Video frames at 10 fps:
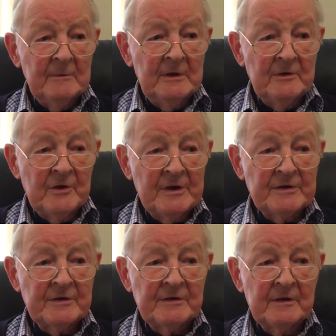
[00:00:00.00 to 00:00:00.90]

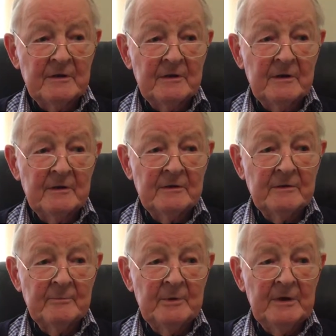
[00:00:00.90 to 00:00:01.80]
interest to
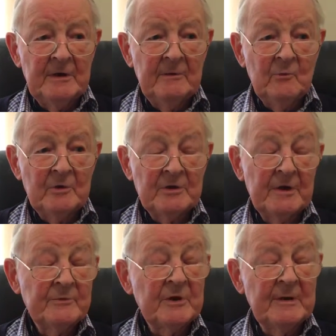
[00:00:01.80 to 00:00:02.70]
me, in which
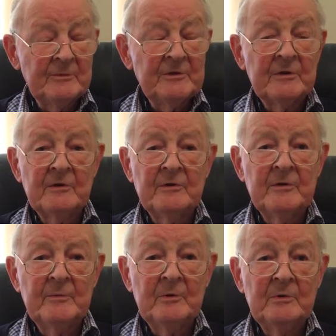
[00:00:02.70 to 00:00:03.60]
I was able to
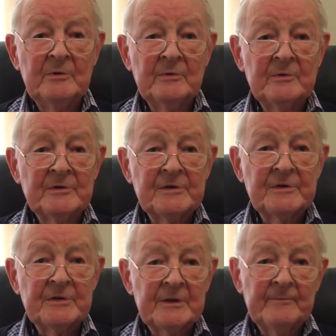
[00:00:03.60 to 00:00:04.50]
contribute, was